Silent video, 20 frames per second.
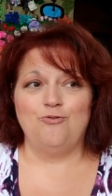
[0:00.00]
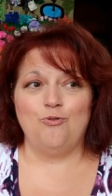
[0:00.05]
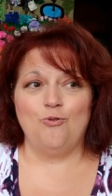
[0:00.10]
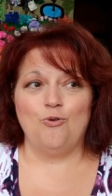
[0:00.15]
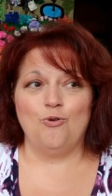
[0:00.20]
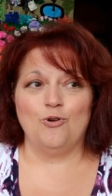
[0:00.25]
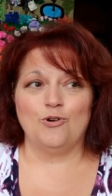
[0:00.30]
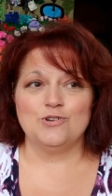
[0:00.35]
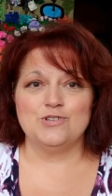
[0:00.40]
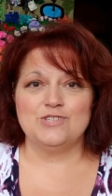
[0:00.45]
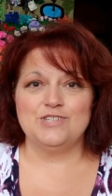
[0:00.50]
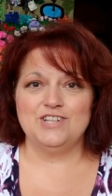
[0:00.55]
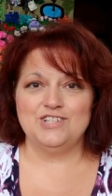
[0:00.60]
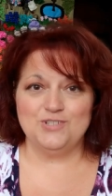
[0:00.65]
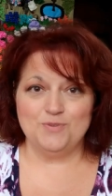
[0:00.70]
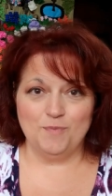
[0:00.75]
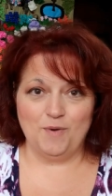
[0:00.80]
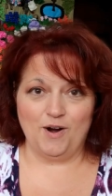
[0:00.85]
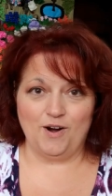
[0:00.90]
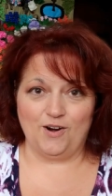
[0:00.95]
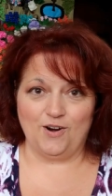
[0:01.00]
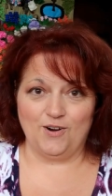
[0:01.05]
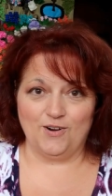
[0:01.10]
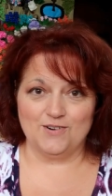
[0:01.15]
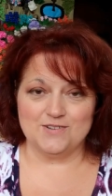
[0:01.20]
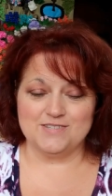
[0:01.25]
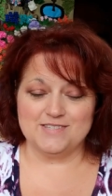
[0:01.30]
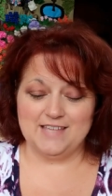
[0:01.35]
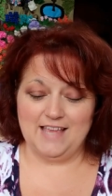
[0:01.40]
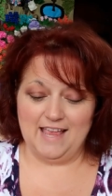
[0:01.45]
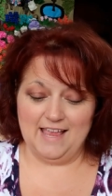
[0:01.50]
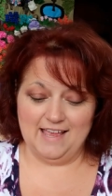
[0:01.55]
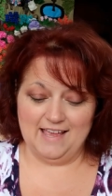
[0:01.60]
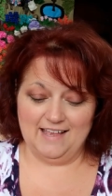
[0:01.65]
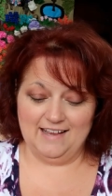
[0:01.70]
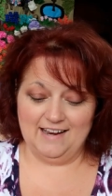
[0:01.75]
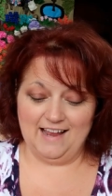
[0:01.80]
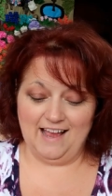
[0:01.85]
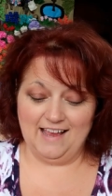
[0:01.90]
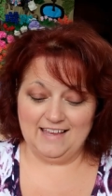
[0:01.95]
for stitch markers,
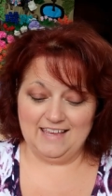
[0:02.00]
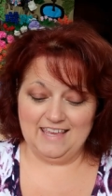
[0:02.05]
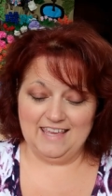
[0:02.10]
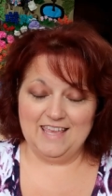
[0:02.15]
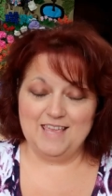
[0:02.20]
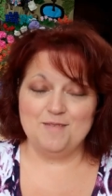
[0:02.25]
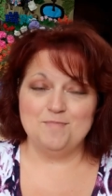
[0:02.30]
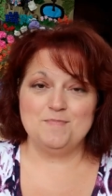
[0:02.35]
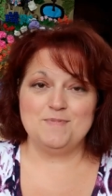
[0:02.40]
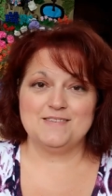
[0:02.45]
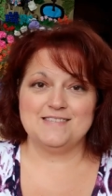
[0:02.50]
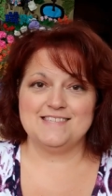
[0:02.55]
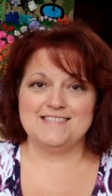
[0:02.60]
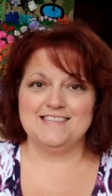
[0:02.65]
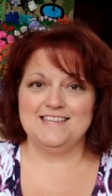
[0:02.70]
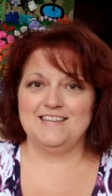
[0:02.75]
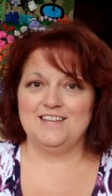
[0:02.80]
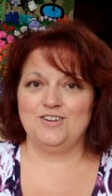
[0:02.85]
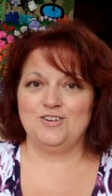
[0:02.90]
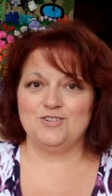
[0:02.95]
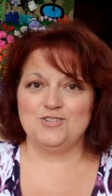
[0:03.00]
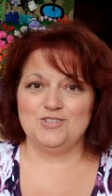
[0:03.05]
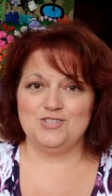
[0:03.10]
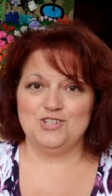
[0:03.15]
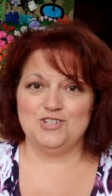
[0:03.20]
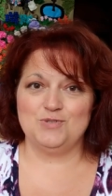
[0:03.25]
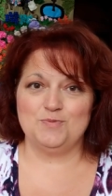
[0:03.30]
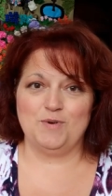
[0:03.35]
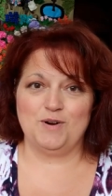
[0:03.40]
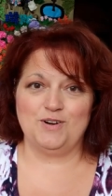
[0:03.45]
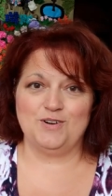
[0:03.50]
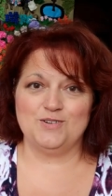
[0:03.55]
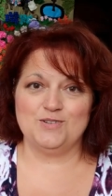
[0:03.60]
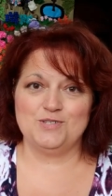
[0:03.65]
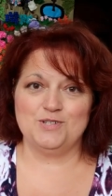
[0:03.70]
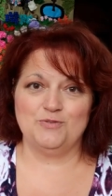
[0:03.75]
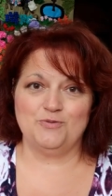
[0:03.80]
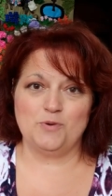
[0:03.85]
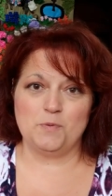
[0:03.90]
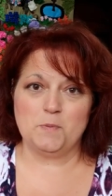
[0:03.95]
and I keep seeing her stitch
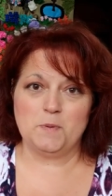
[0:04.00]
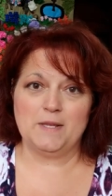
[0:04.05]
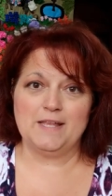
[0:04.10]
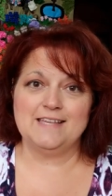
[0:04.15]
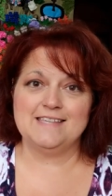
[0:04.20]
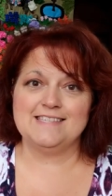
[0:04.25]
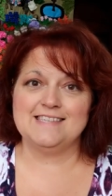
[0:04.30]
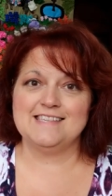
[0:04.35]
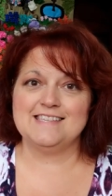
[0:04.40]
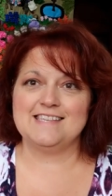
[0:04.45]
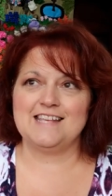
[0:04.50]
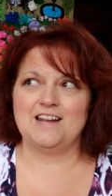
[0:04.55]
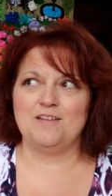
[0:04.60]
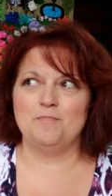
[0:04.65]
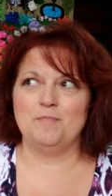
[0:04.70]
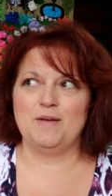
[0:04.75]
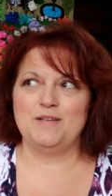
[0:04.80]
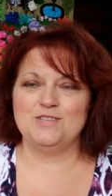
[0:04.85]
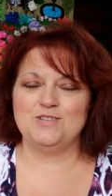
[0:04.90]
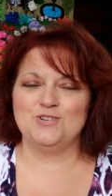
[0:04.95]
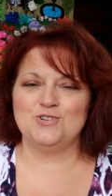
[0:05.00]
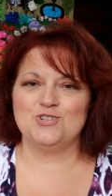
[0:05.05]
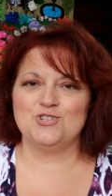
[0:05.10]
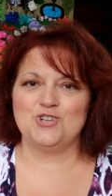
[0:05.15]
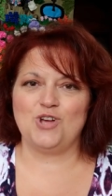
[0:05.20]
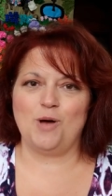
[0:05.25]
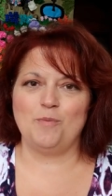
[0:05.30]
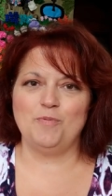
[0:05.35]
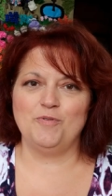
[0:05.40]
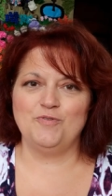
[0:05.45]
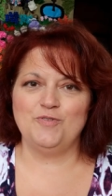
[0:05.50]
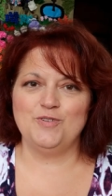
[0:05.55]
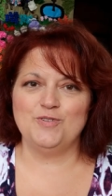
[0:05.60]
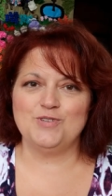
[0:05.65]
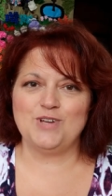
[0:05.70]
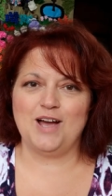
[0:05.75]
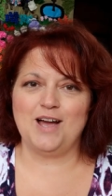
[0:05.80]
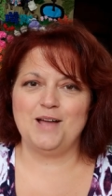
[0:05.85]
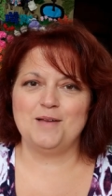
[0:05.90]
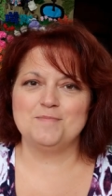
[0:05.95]
markers different places, and I've been to her shop a
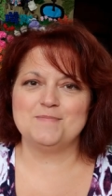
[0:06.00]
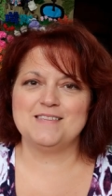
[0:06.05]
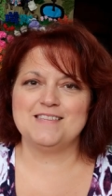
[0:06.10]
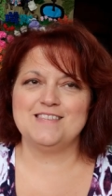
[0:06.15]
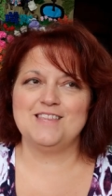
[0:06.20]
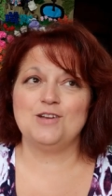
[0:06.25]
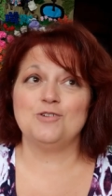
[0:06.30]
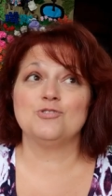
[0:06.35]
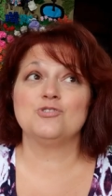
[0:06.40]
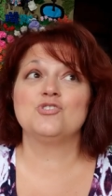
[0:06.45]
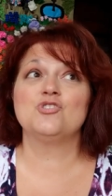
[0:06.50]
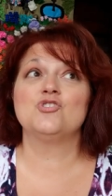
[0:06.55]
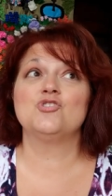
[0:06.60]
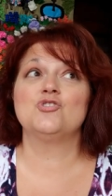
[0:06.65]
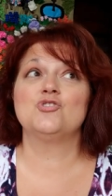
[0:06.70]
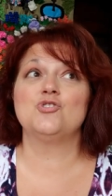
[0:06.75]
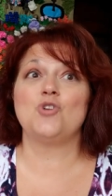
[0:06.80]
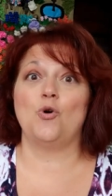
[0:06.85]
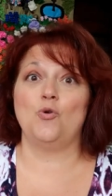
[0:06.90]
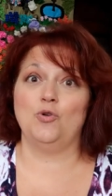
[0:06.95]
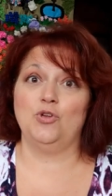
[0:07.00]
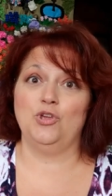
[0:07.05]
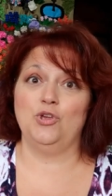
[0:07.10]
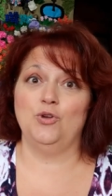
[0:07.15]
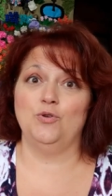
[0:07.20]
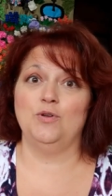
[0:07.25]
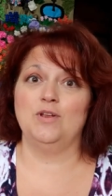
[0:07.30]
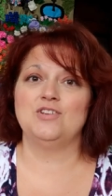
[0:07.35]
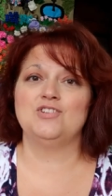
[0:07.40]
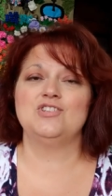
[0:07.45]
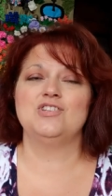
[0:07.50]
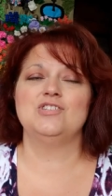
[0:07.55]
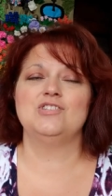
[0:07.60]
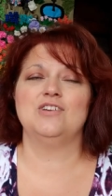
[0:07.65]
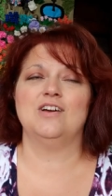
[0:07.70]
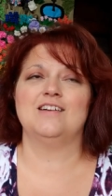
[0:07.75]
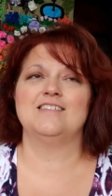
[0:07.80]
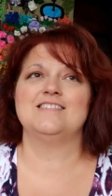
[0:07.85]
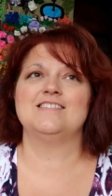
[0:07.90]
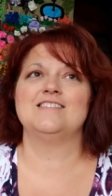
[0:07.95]
few times, and they're so cute, and
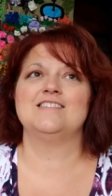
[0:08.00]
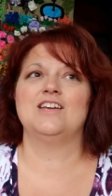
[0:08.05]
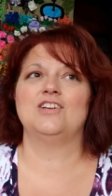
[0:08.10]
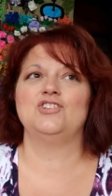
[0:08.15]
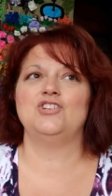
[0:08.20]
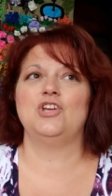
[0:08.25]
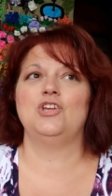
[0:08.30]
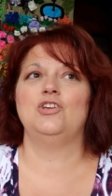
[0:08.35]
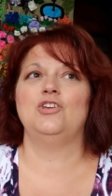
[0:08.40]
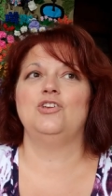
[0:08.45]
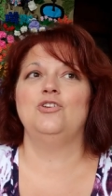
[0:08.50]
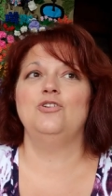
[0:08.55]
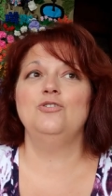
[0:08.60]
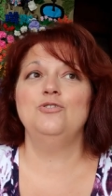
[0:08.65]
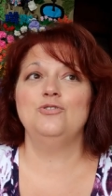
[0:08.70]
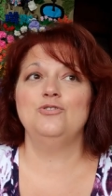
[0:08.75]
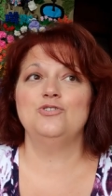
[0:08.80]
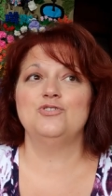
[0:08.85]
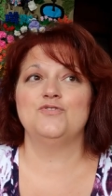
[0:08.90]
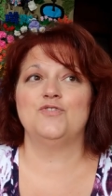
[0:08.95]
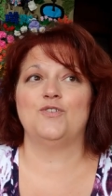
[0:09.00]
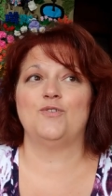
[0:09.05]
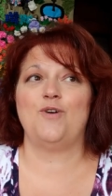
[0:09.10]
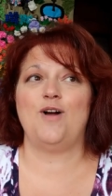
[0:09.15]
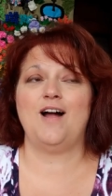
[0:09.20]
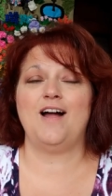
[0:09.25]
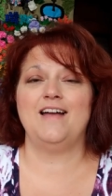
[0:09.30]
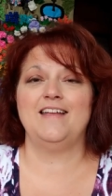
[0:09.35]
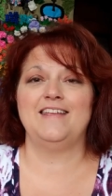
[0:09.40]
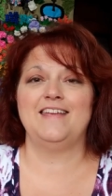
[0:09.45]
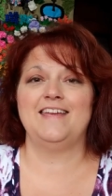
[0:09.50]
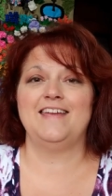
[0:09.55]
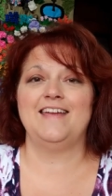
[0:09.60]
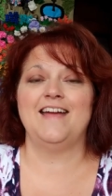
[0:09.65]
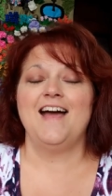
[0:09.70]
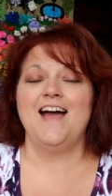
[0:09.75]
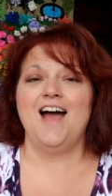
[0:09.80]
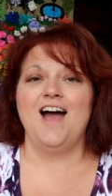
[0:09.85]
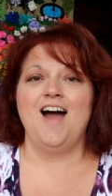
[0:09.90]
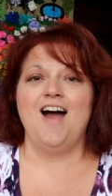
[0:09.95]
she's got such a huge
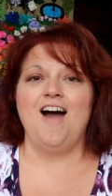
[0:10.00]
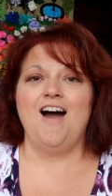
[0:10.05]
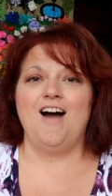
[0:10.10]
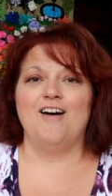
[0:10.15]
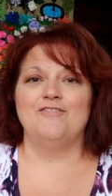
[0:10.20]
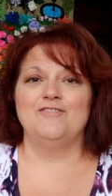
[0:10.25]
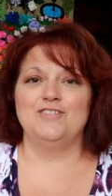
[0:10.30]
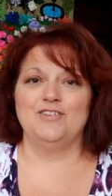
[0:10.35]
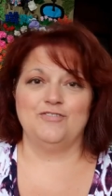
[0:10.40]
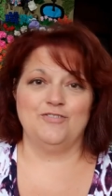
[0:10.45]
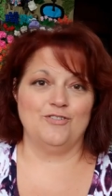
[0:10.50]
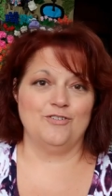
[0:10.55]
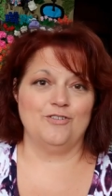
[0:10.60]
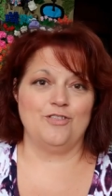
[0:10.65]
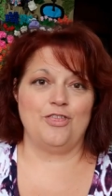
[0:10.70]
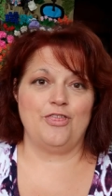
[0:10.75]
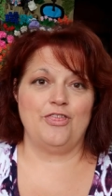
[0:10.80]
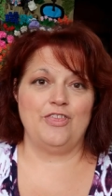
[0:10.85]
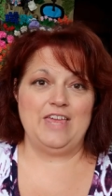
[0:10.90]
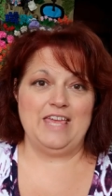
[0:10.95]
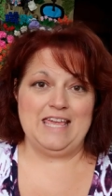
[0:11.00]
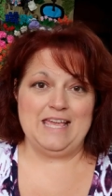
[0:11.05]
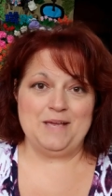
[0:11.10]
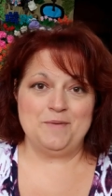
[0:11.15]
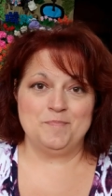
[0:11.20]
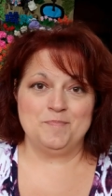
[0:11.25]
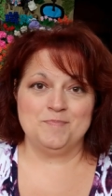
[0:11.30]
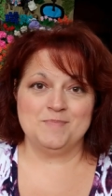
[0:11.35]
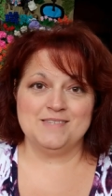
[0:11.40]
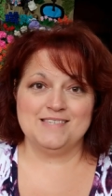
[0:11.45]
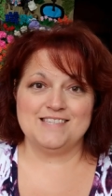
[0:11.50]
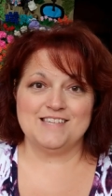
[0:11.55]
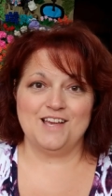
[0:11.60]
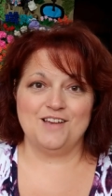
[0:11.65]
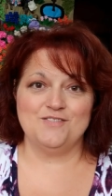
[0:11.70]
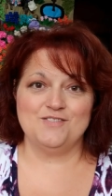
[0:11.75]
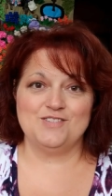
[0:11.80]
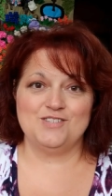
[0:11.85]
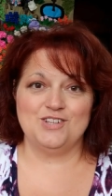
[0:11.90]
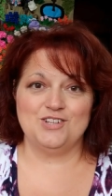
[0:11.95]
variety of different themes
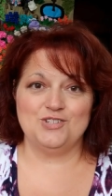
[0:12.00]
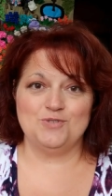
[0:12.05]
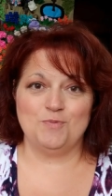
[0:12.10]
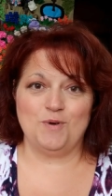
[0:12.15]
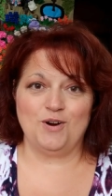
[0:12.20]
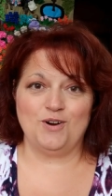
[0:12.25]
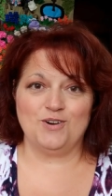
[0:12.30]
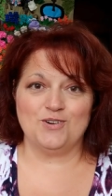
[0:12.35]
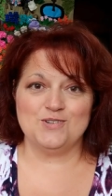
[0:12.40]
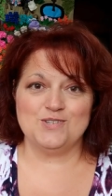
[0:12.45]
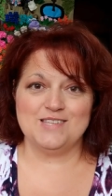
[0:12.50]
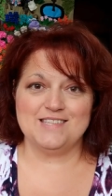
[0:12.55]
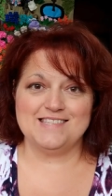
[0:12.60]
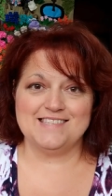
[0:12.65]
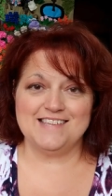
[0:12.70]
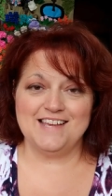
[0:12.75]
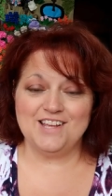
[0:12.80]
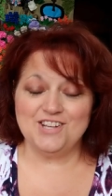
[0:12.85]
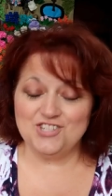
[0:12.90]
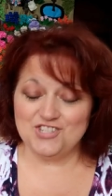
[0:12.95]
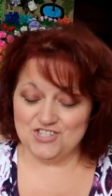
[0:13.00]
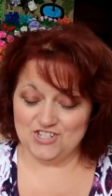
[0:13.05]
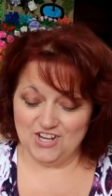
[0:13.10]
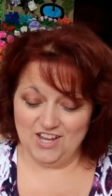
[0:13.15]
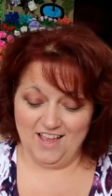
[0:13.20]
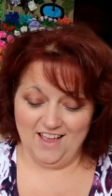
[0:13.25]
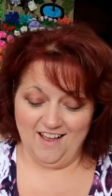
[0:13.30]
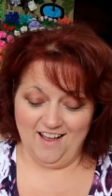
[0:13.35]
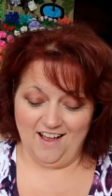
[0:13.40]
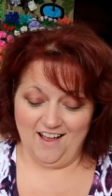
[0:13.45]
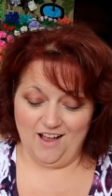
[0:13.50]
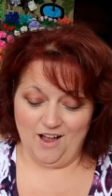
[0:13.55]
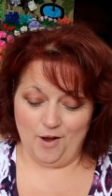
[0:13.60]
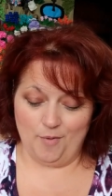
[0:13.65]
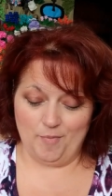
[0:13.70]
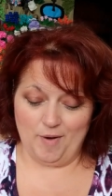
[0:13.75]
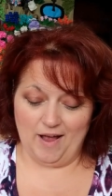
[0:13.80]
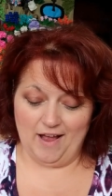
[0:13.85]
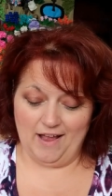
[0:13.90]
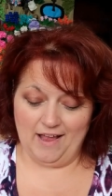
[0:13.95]
of stitch markers and such,
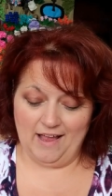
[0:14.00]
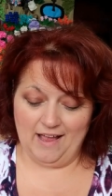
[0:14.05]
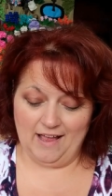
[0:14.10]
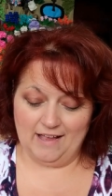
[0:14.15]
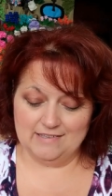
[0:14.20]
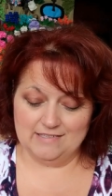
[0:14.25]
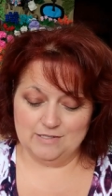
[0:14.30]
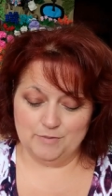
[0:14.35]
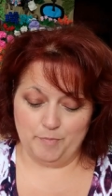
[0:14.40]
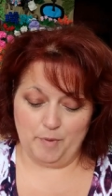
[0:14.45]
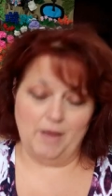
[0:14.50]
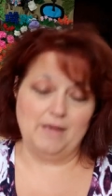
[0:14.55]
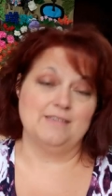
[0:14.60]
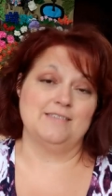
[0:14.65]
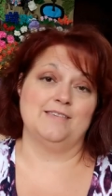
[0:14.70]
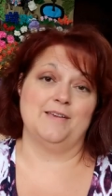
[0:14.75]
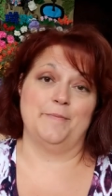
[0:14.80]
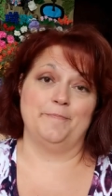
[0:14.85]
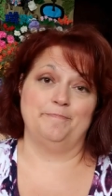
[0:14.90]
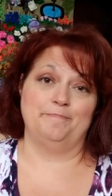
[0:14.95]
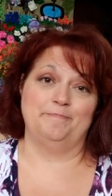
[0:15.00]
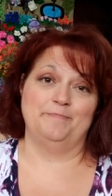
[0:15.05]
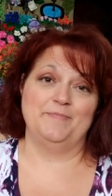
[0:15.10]
um, I had to buy some.